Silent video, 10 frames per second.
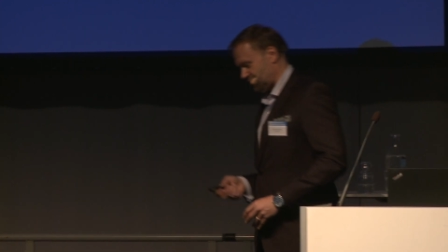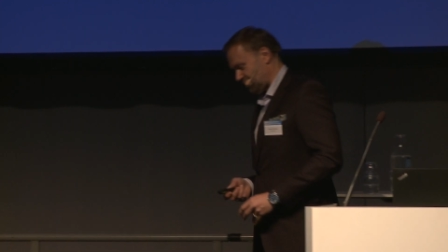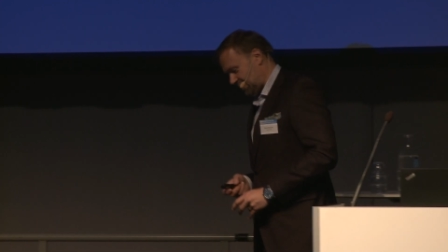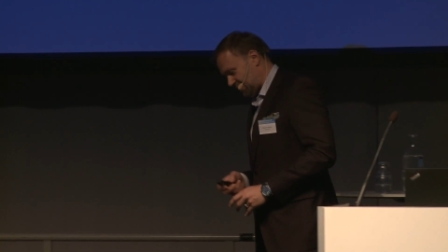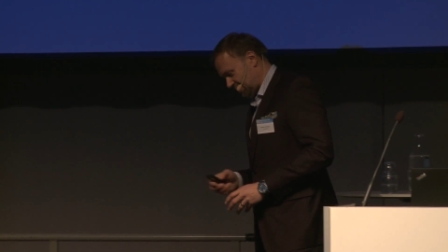
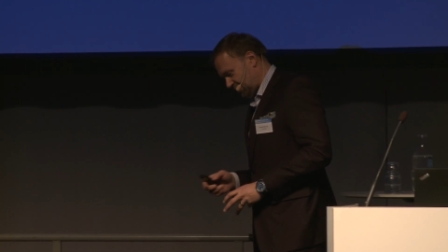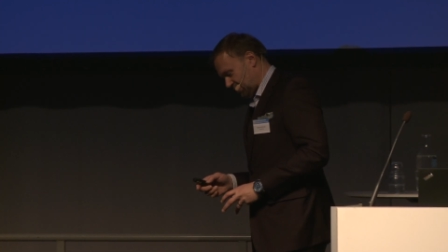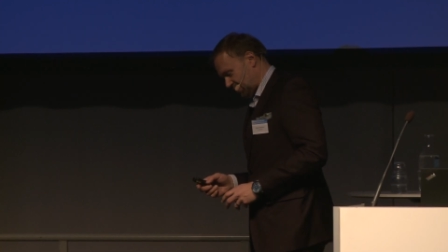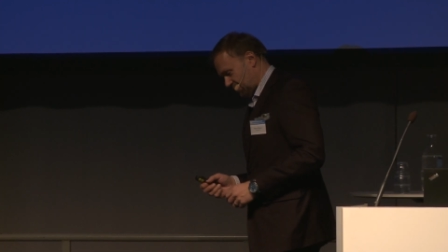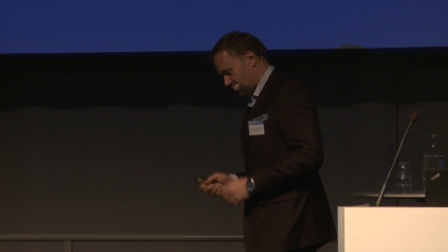So I, I,
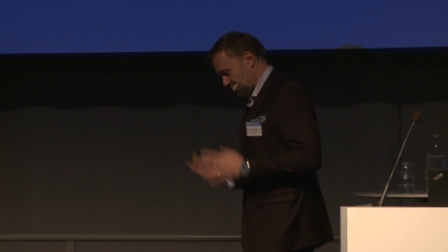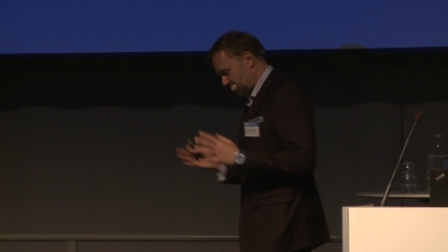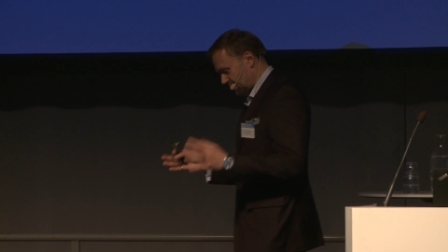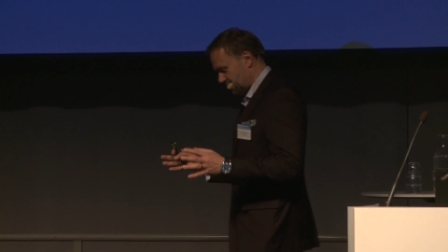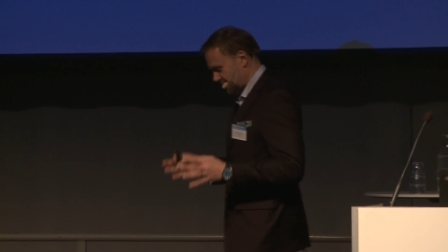thought that the first
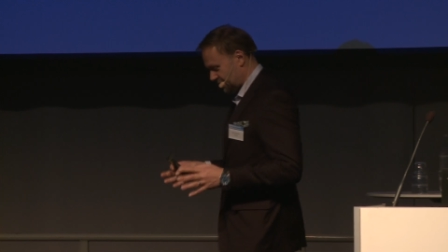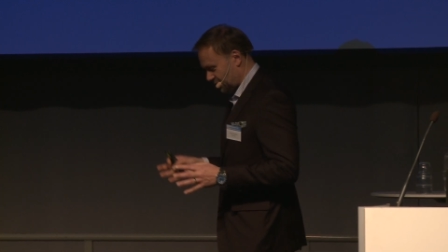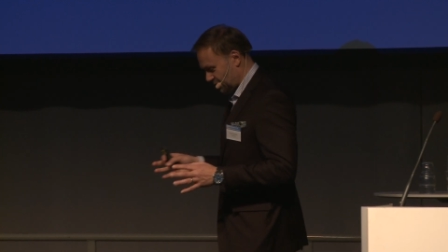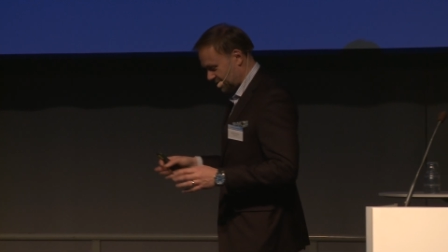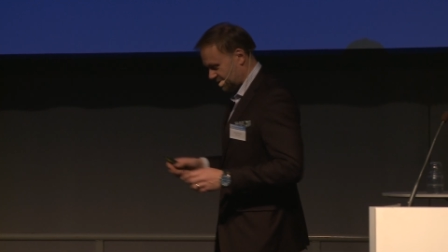thing we need to
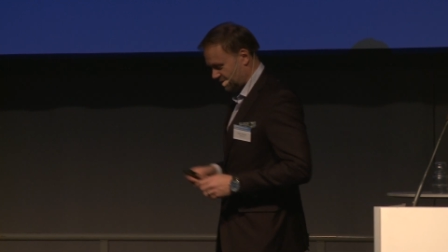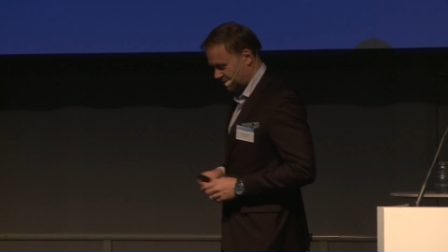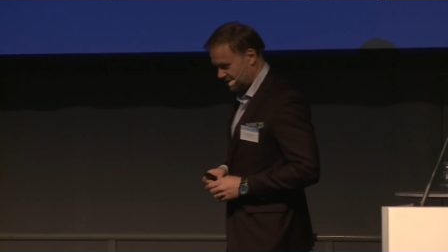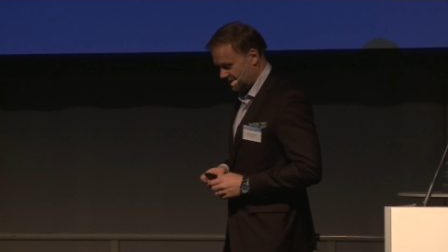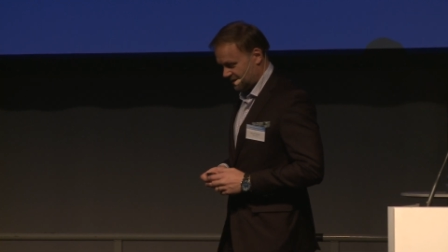do is
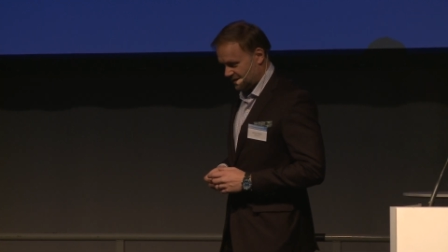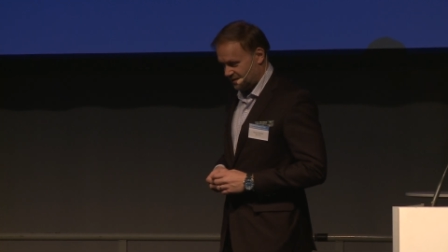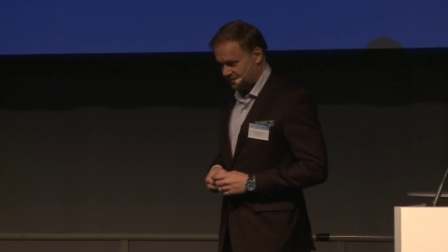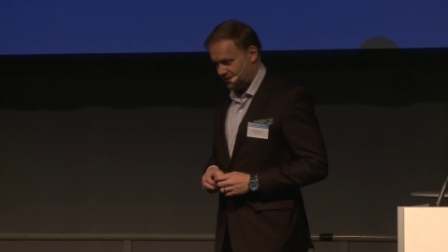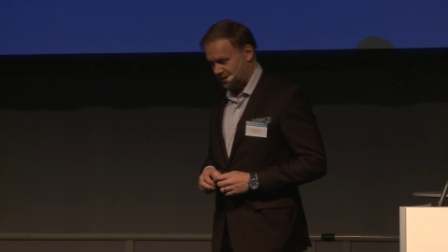to
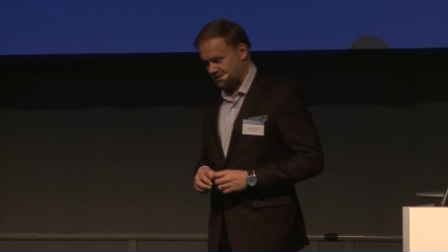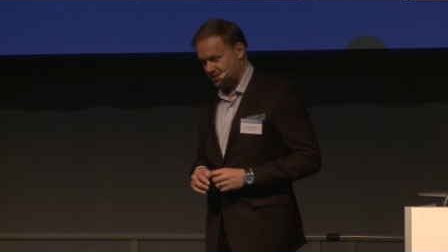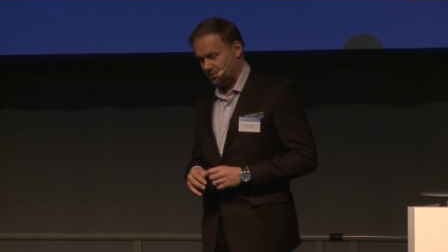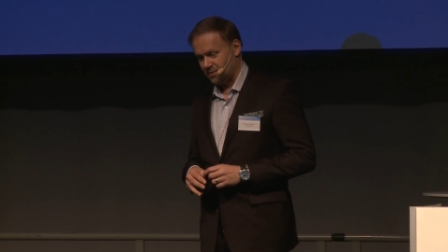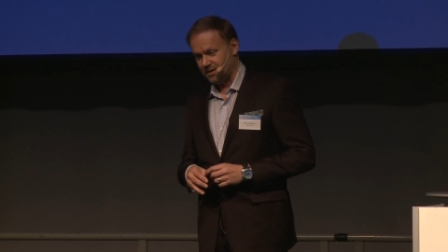find
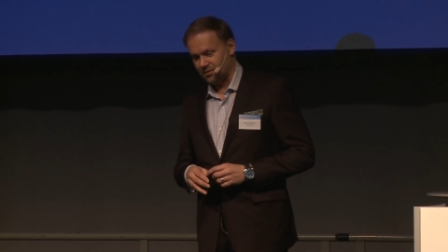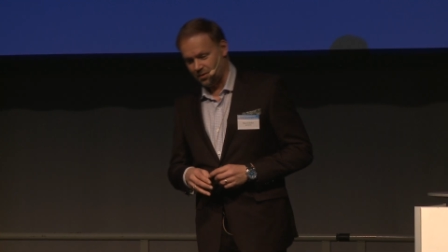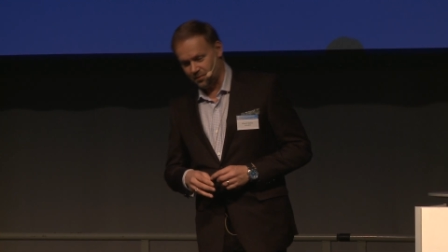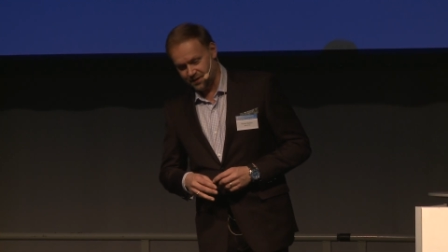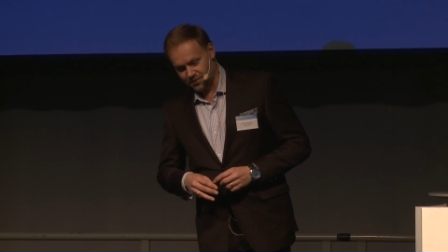someone in
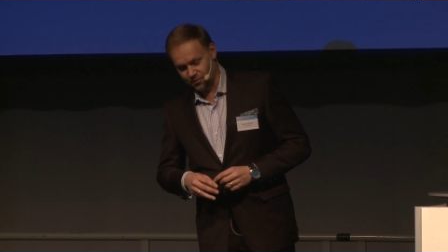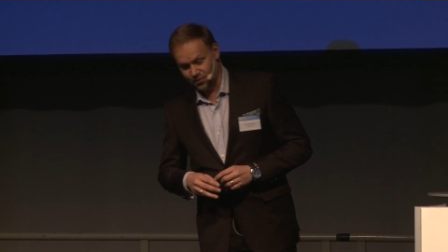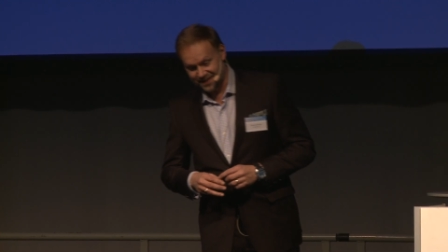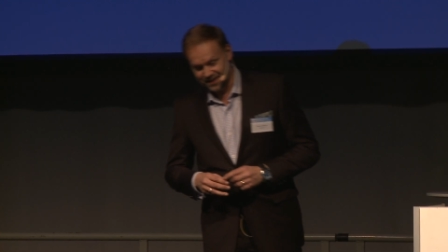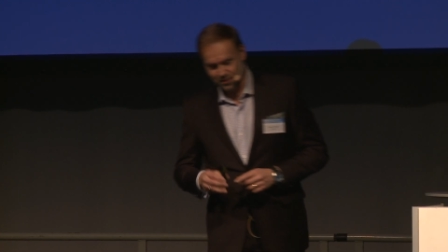Norway who really